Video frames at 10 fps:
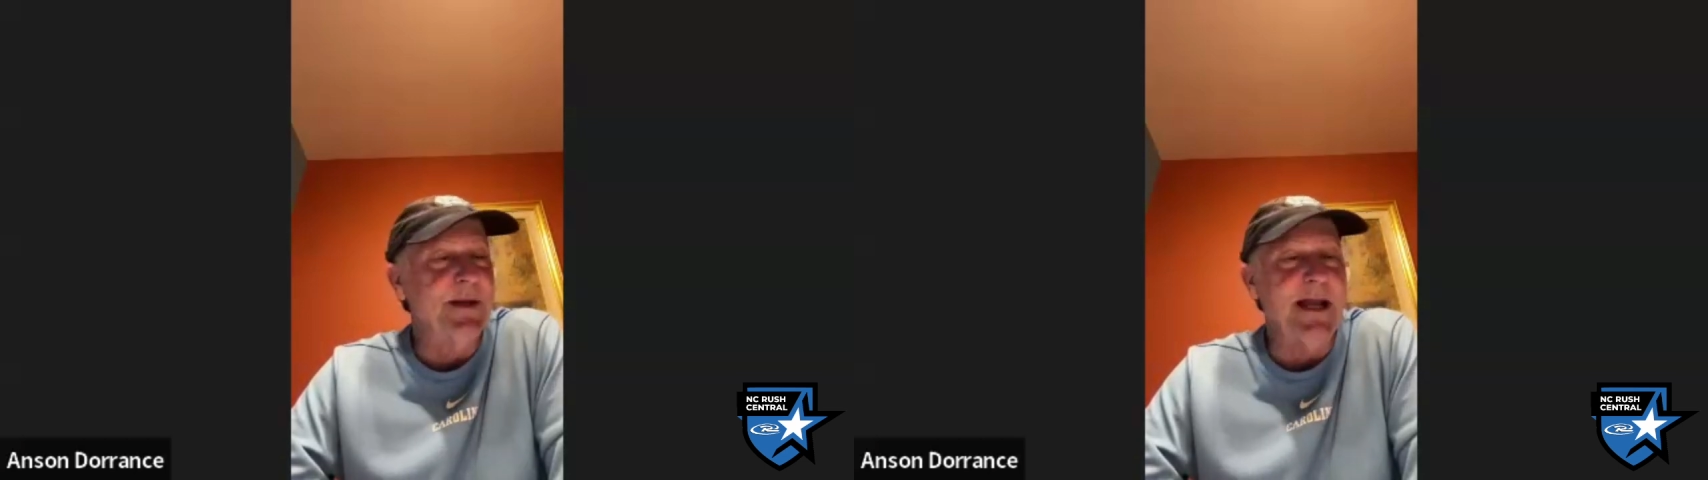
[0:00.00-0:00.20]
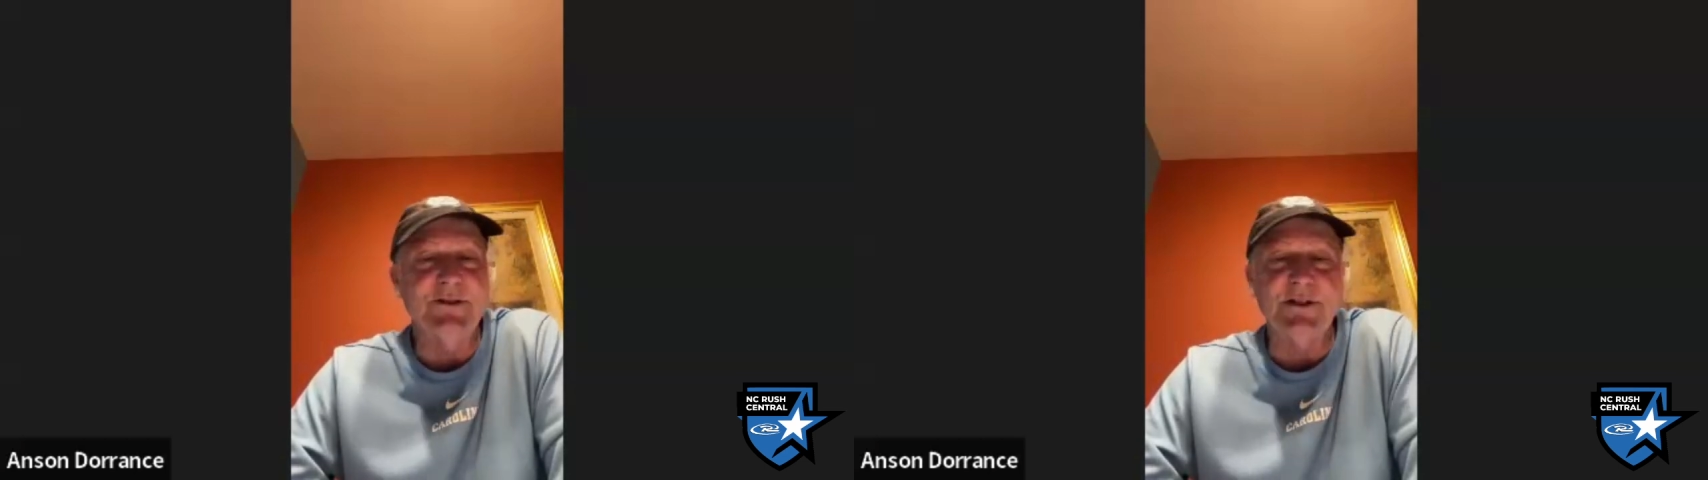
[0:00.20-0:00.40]

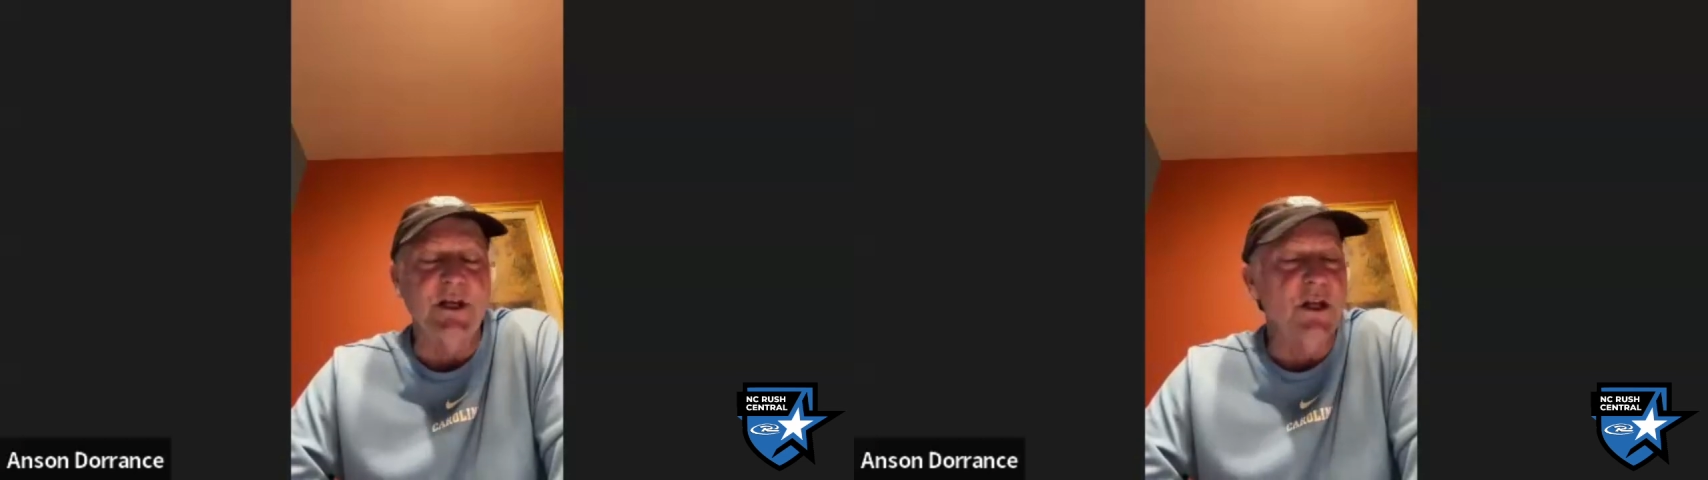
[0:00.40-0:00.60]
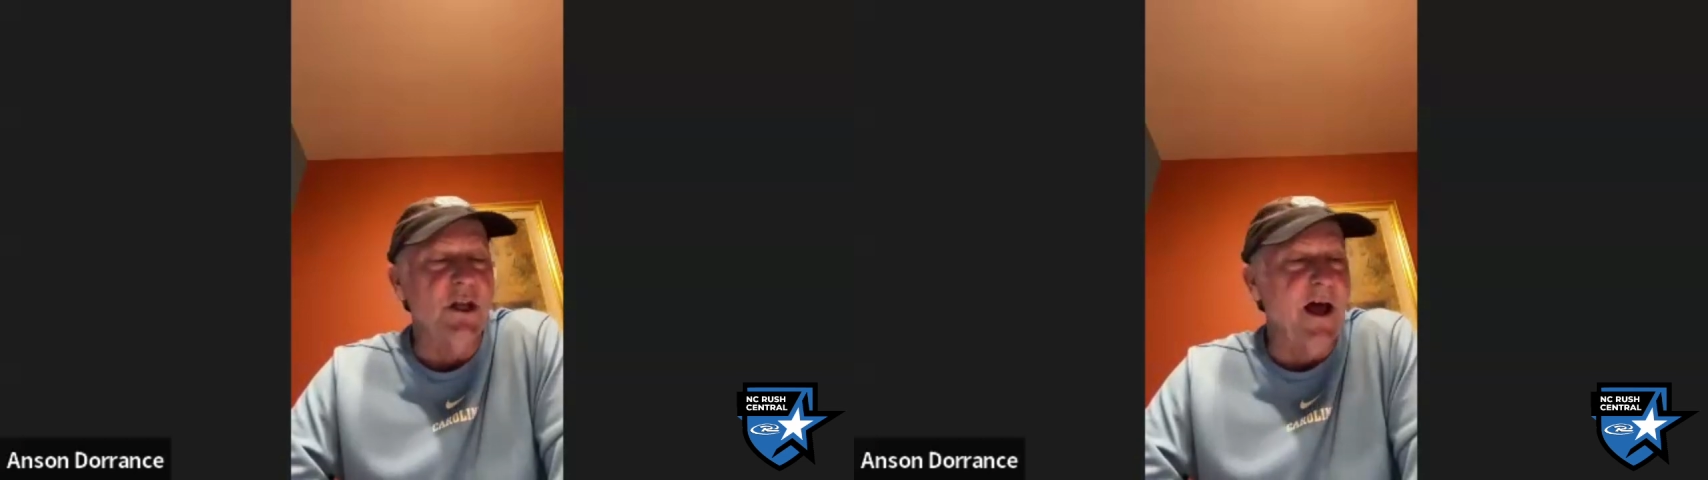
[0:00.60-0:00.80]
But I
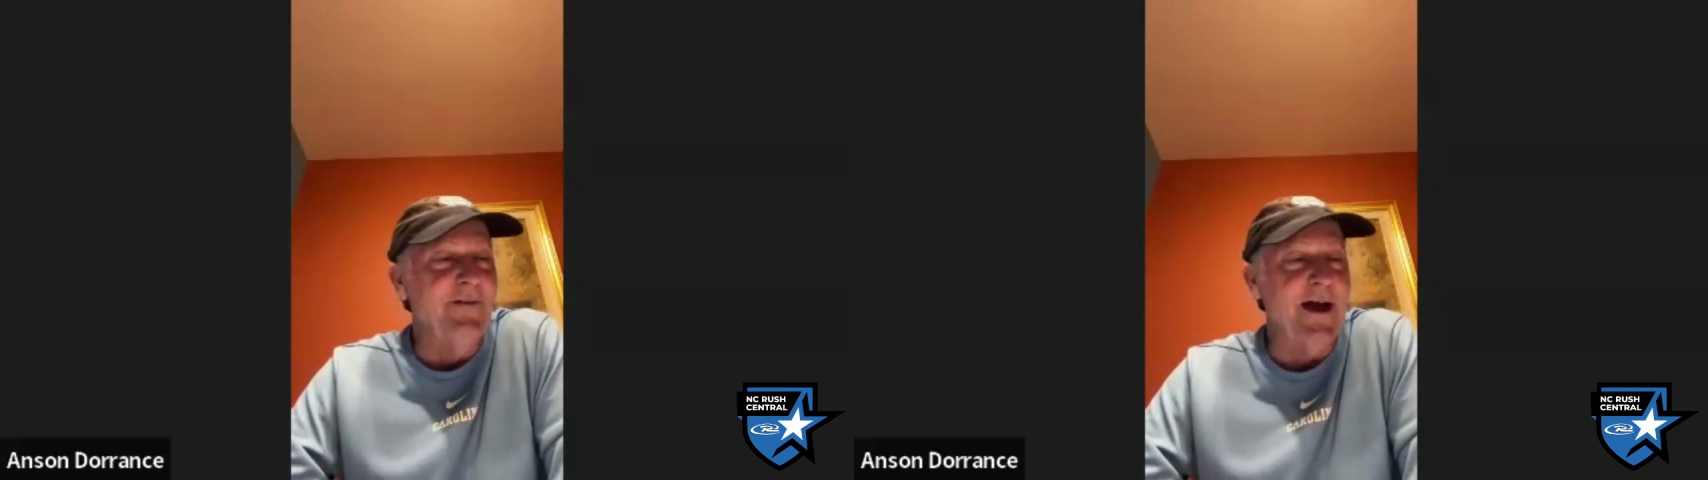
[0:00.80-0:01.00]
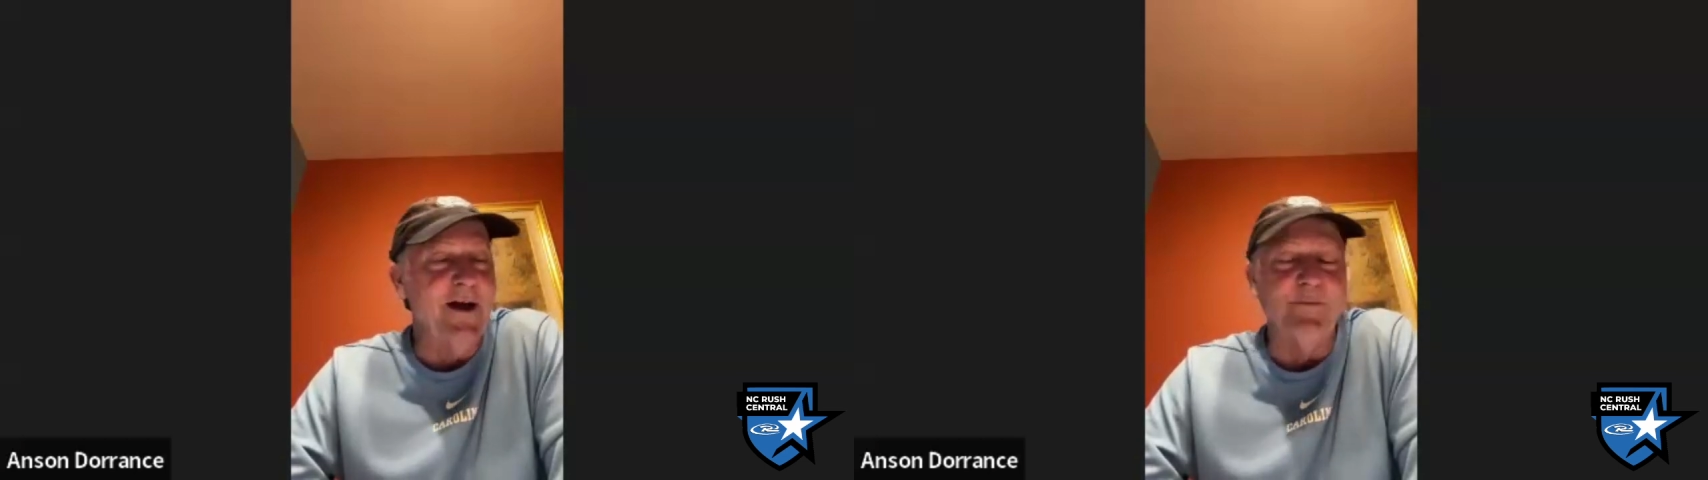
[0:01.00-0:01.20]
just
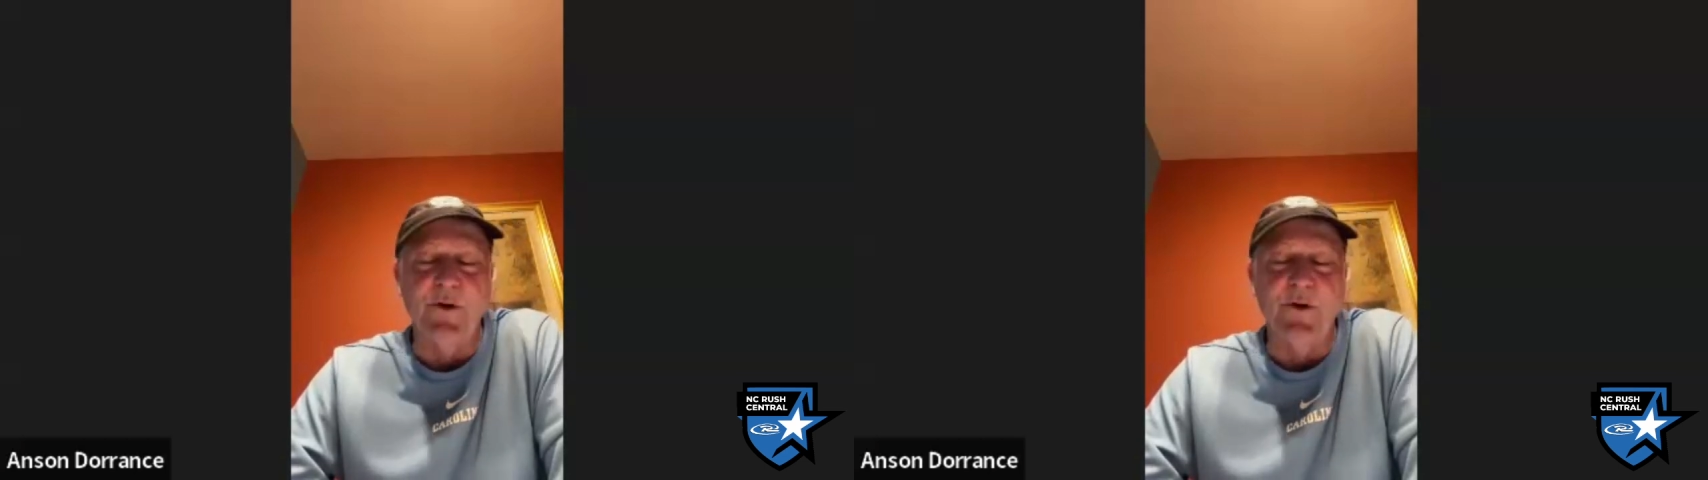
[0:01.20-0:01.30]
love how